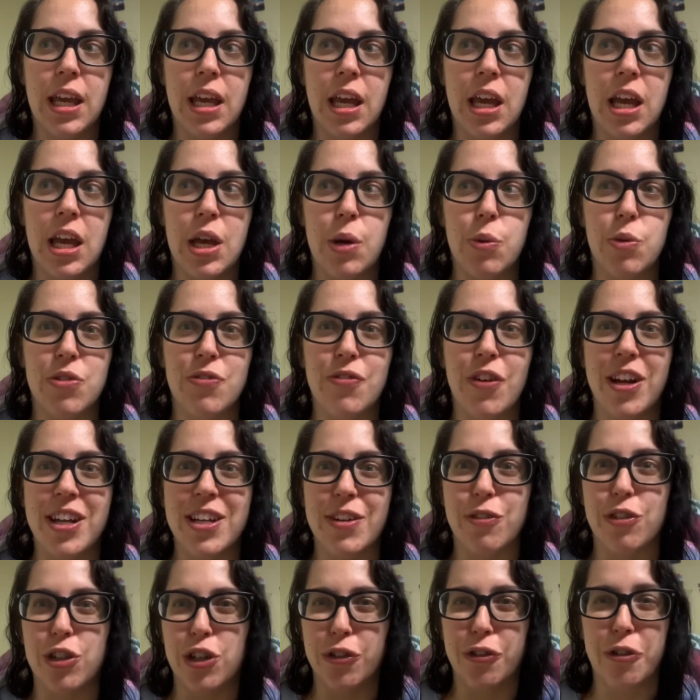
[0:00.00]
it was very
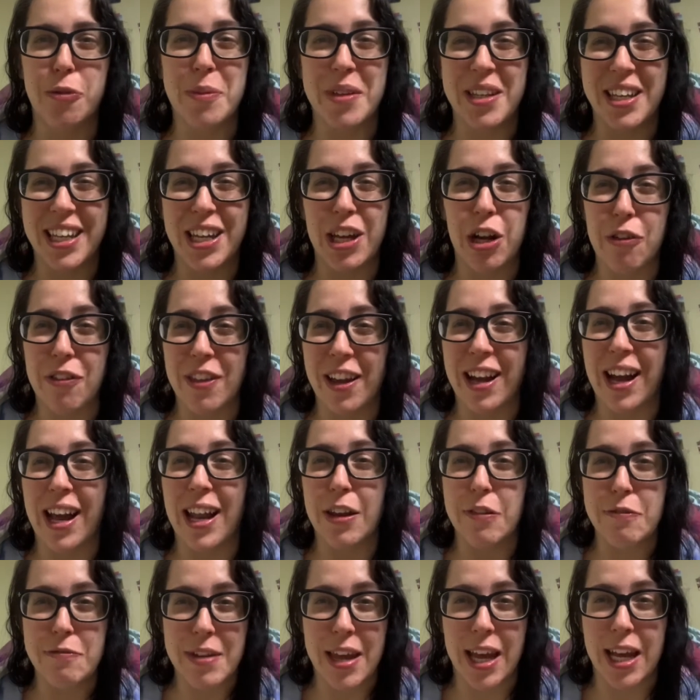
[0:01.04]
difficult for me to hear that kind
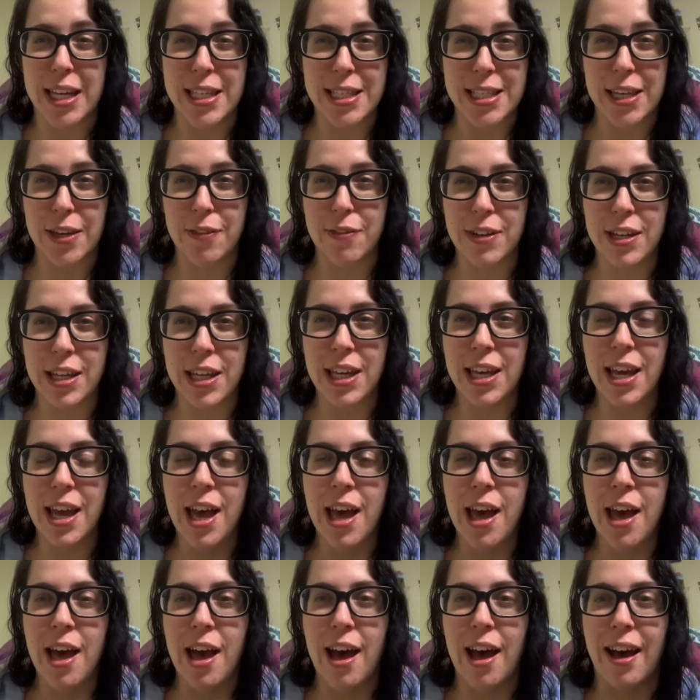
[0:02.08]
of negativity.
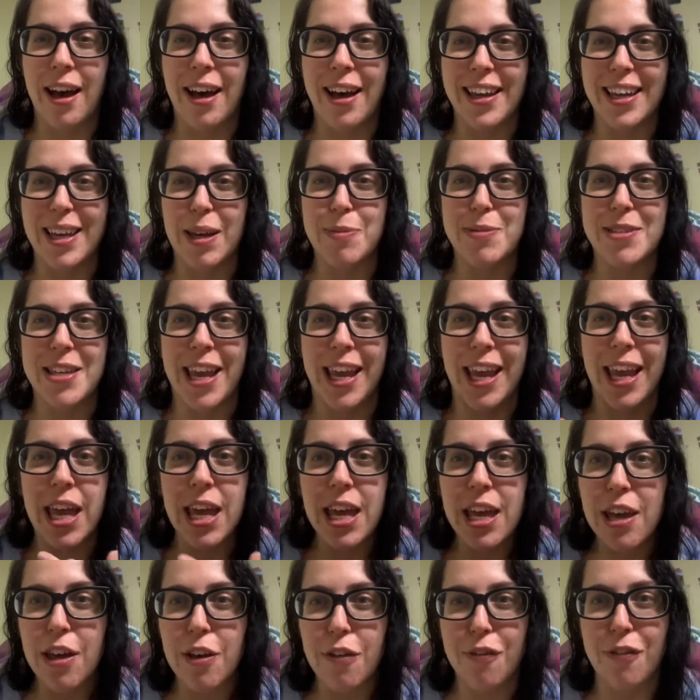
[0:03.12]
I kept saying
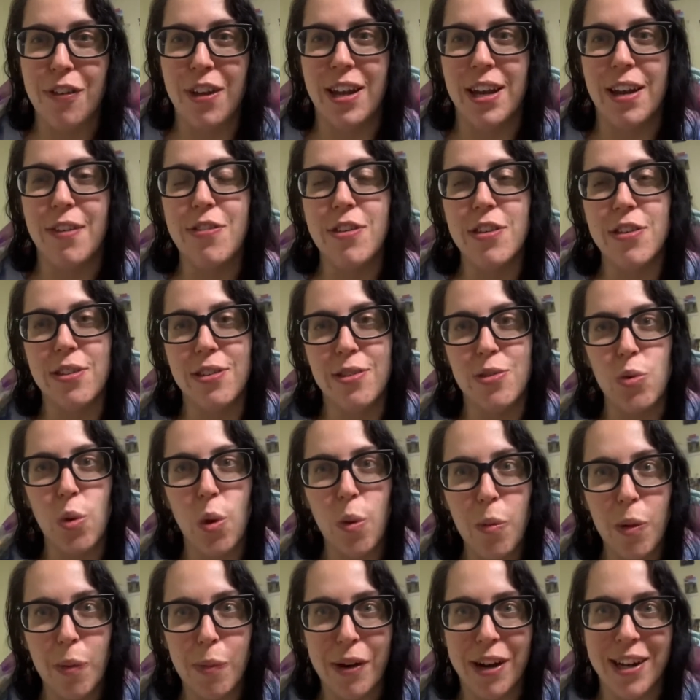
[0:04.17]
if this is
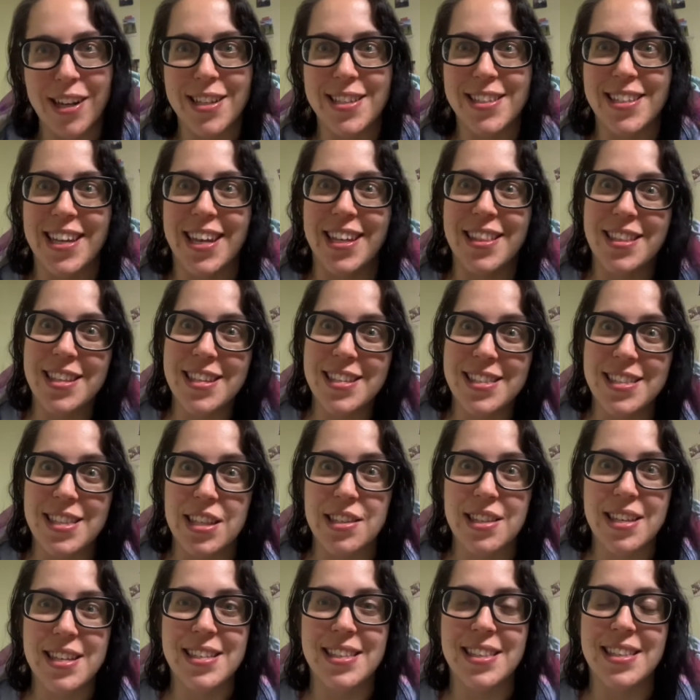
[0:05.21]
normal pregnancy and this then
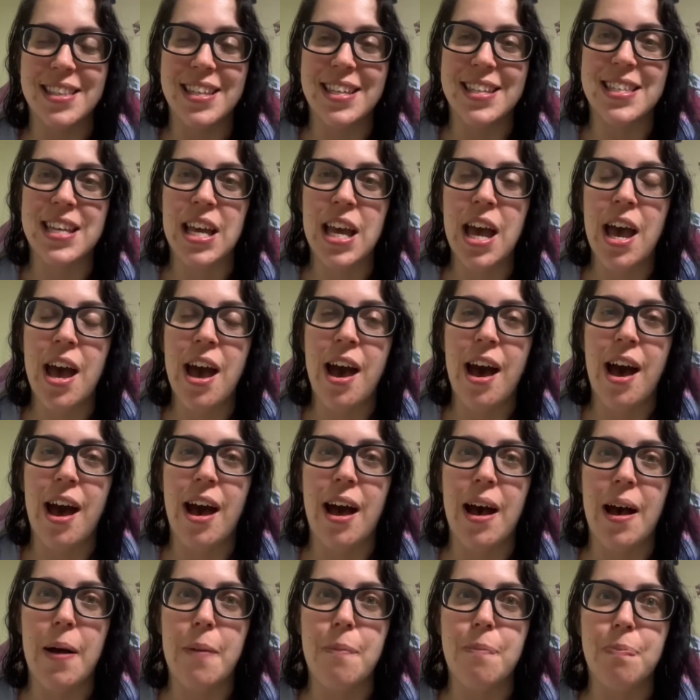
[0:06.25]
this and this.
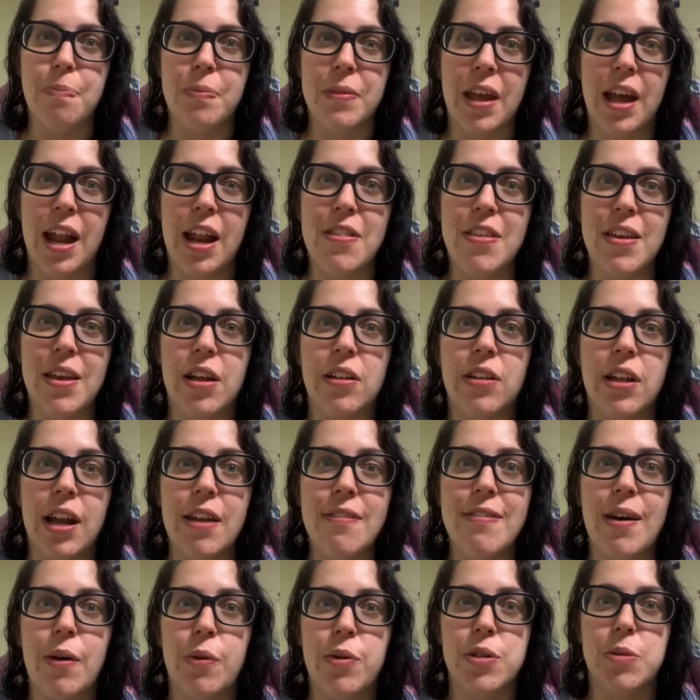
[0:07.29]
I think a lot of
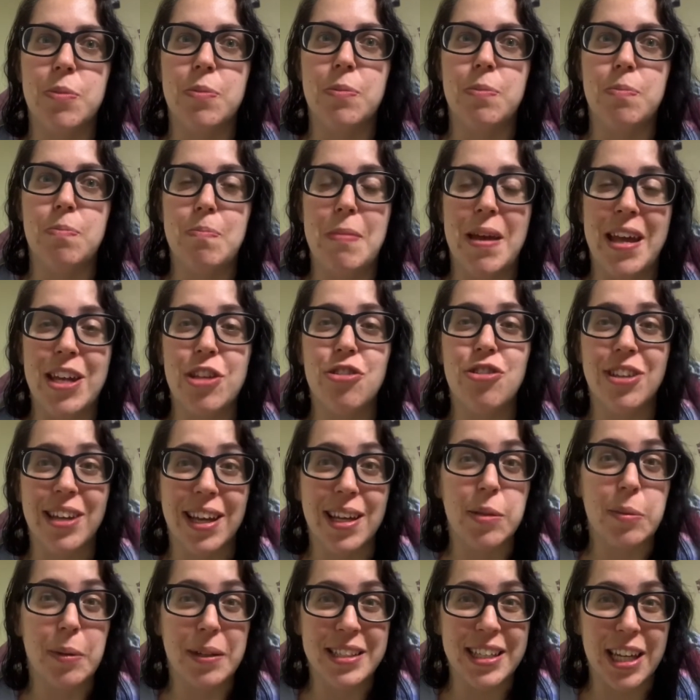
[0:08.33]
that was managing
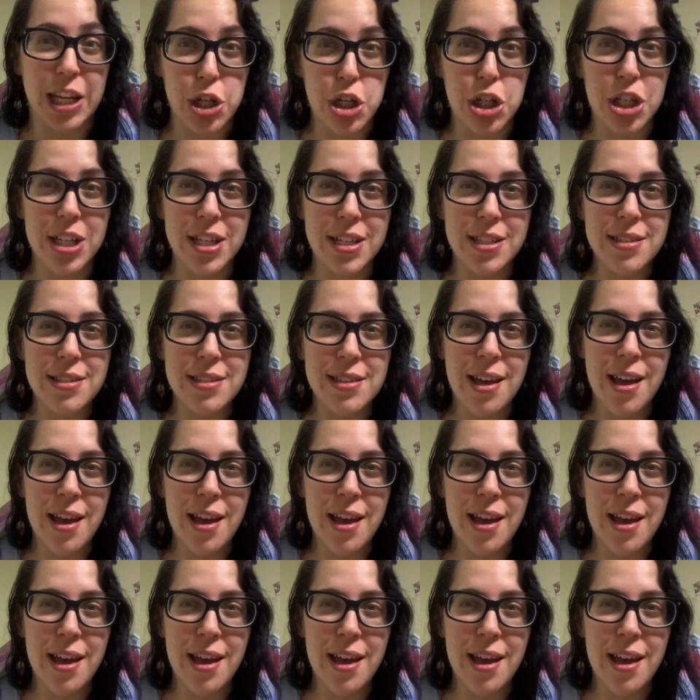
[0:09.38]
expectations.